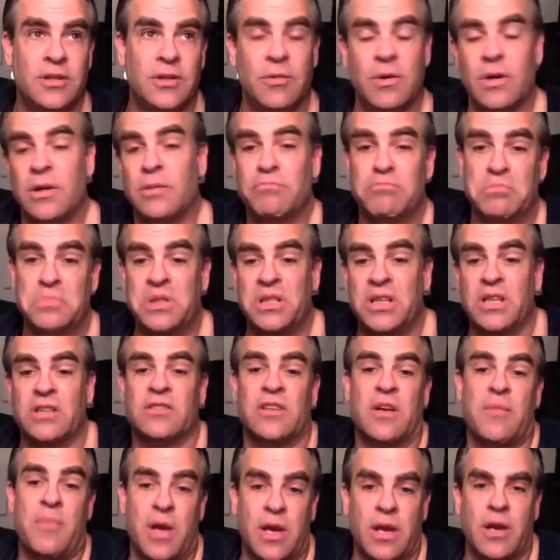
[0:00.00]

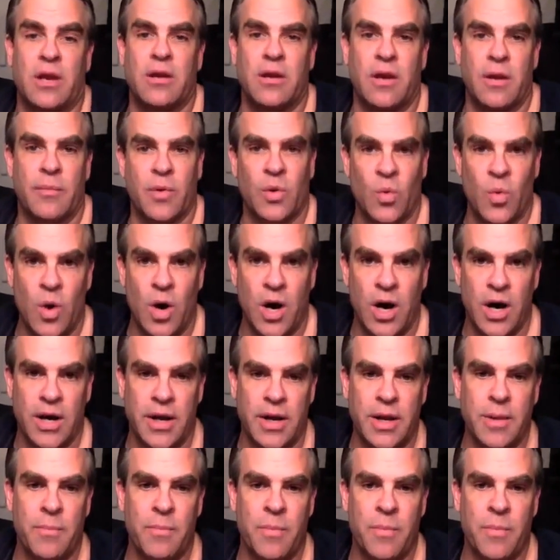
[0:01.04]
I'm in it, number one.